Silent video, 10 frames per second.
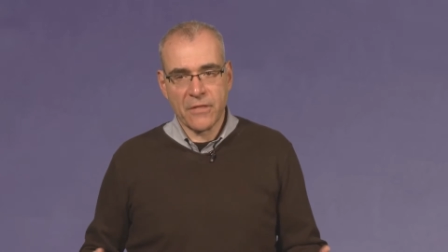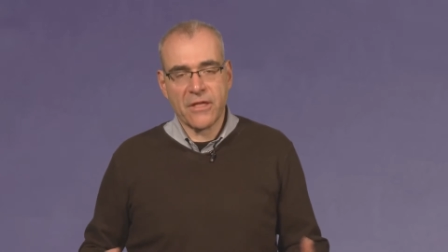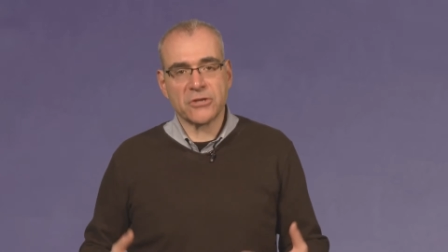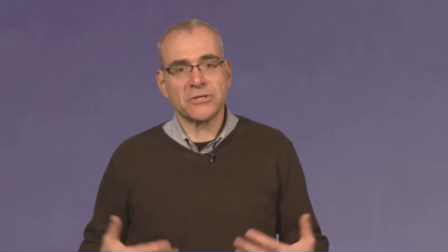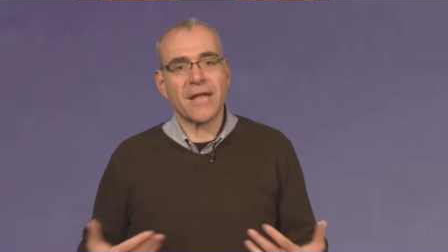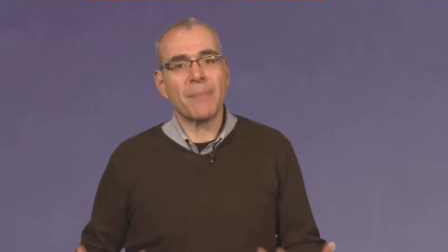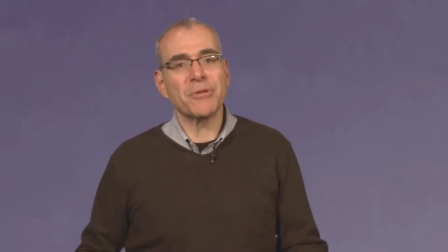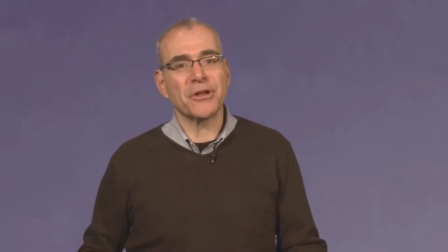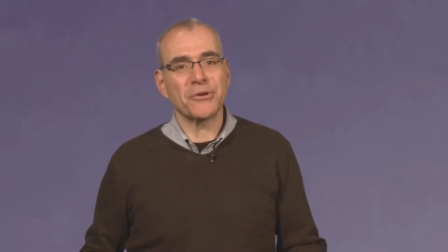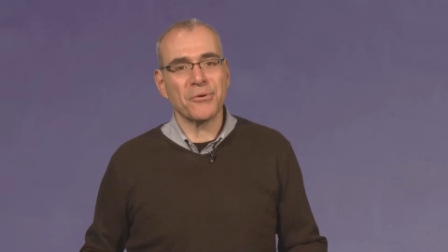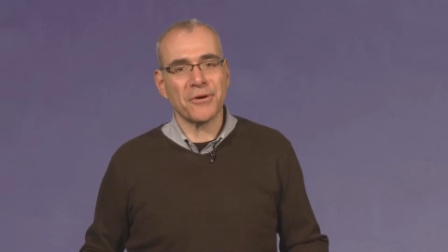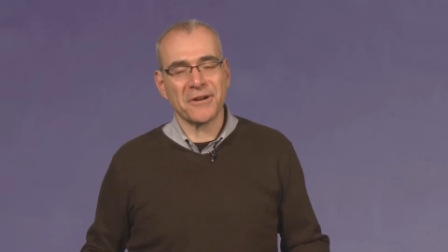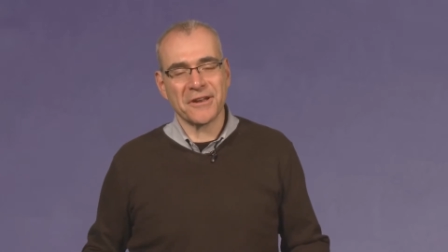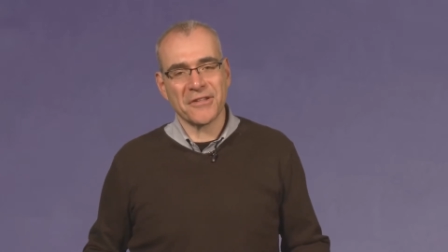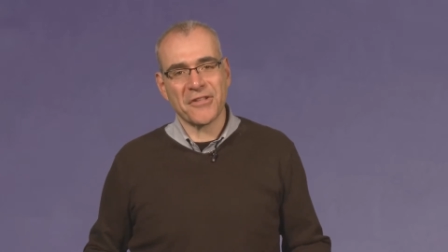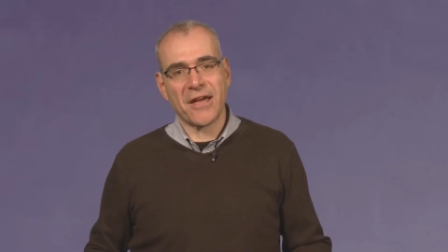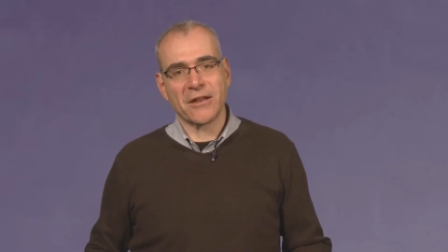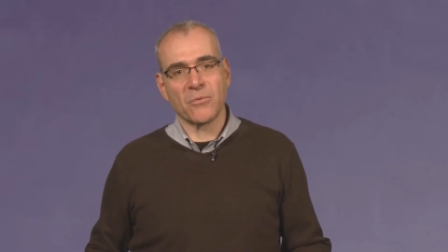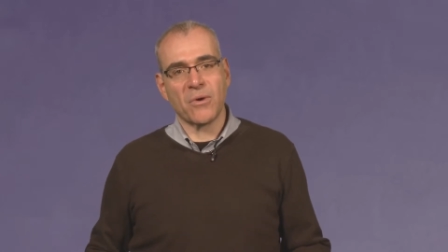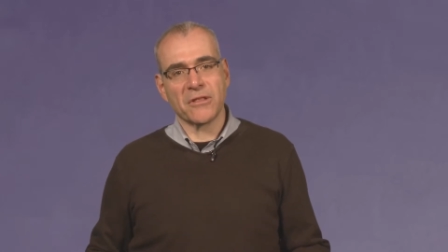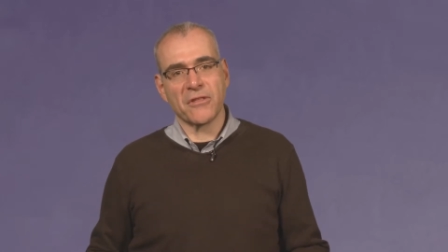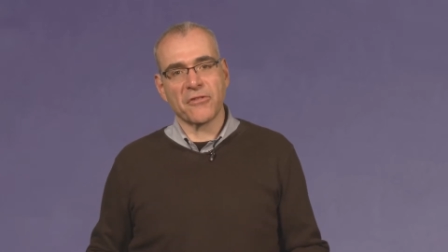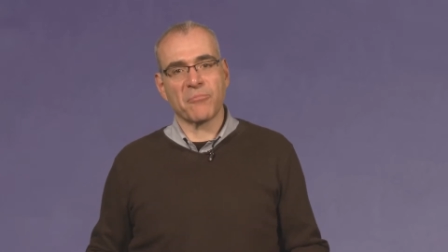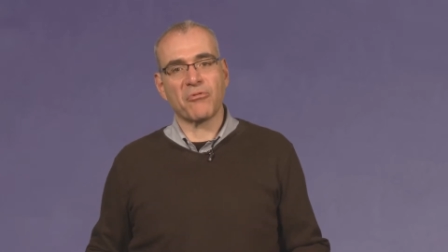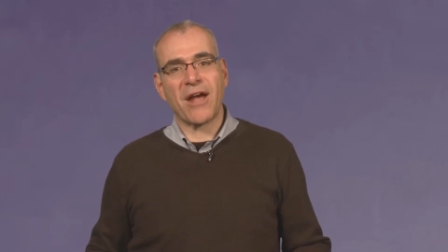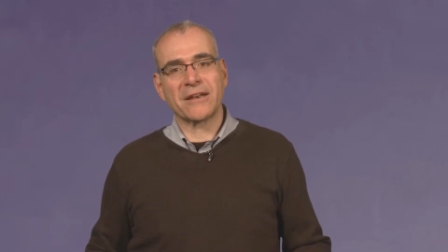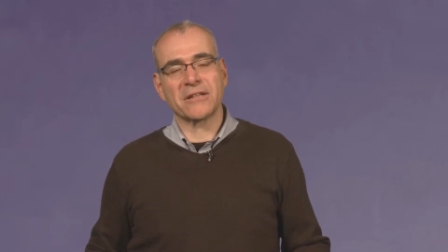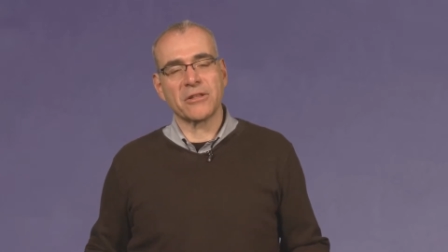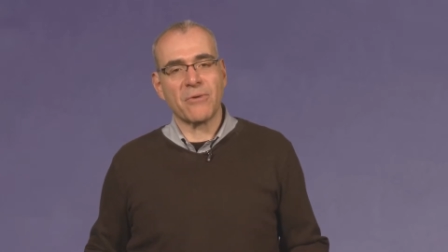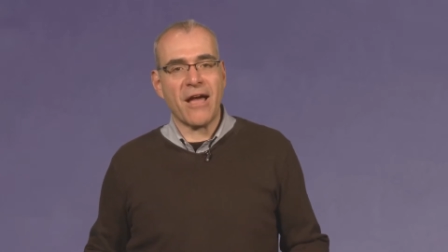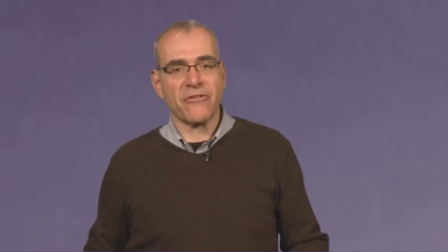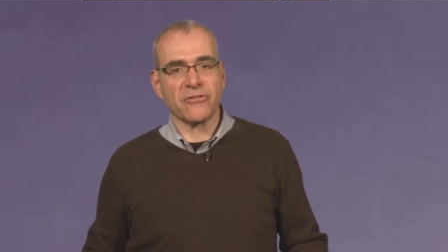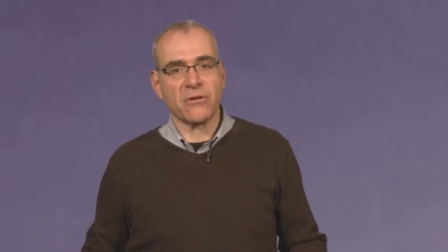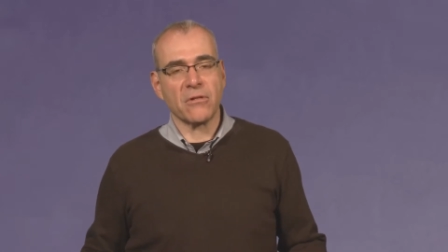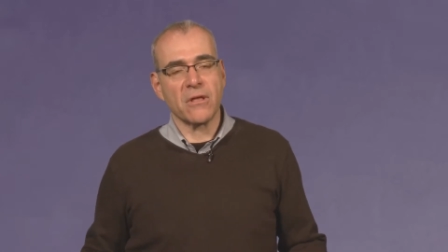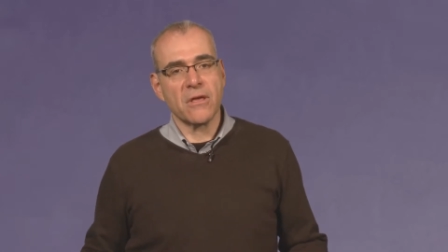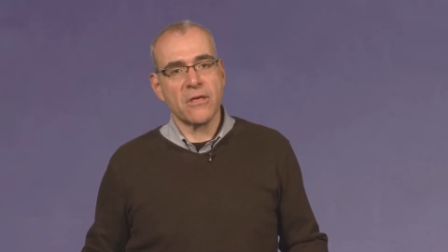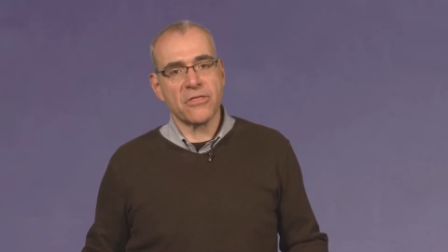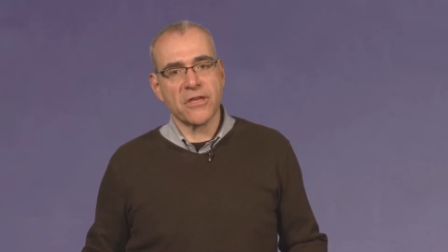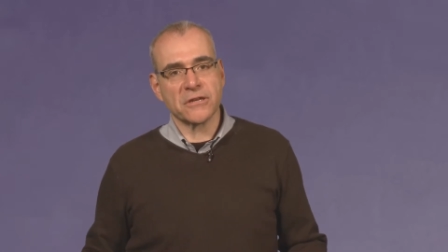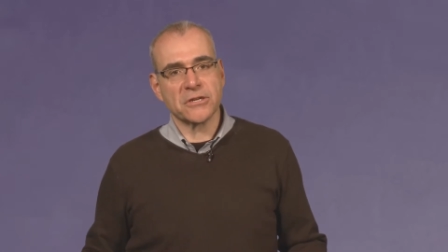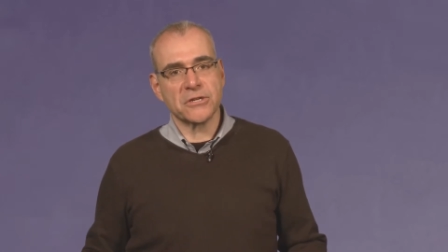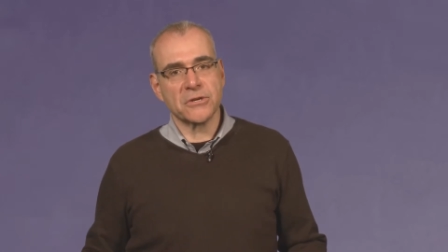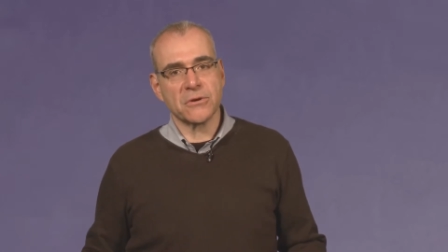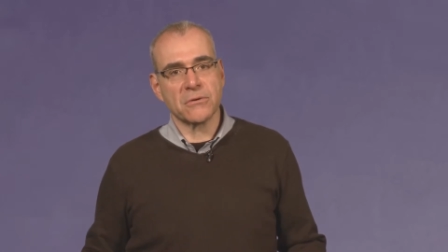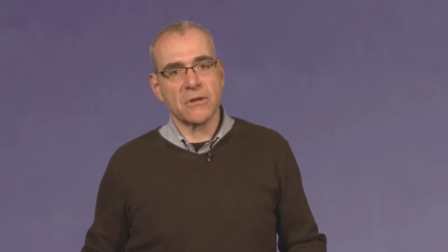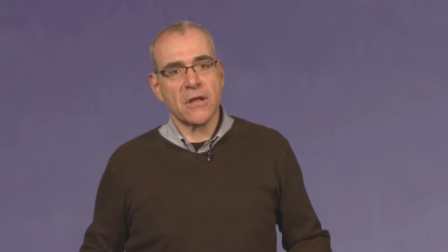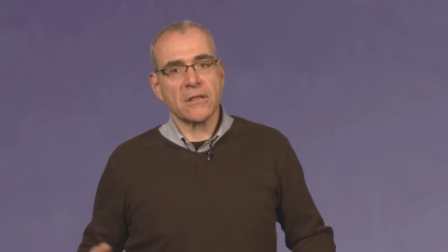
that should not be ignored in deciding what is the practically rational thing to do.